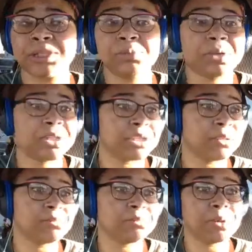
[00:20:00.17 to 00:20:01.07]
She punching
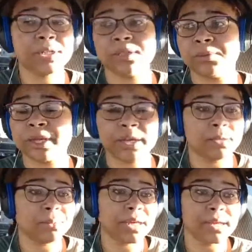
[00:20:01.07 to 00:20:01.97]
him,
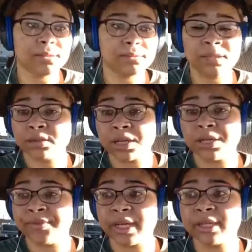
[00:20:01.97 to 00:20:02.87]
kicking him. He's
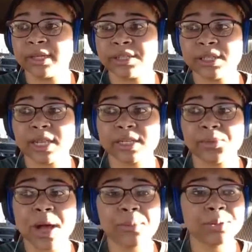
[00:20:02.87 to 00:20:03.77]
unaffected. And she's
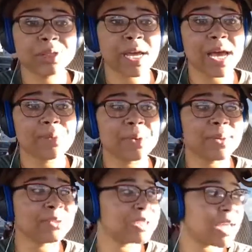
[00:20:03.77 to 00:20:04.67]
asking, why won't you die? Why
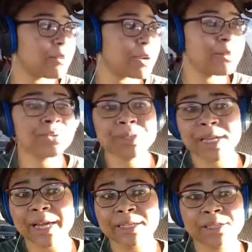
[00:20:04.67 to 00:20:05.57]
won't you die? Why won't you
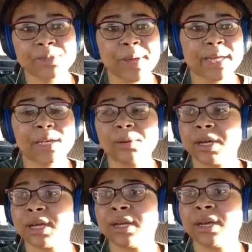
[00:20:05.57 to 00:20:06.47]
die? She's swinging in the
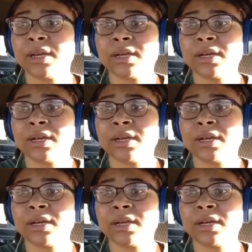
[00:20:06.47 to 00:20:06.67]
bed.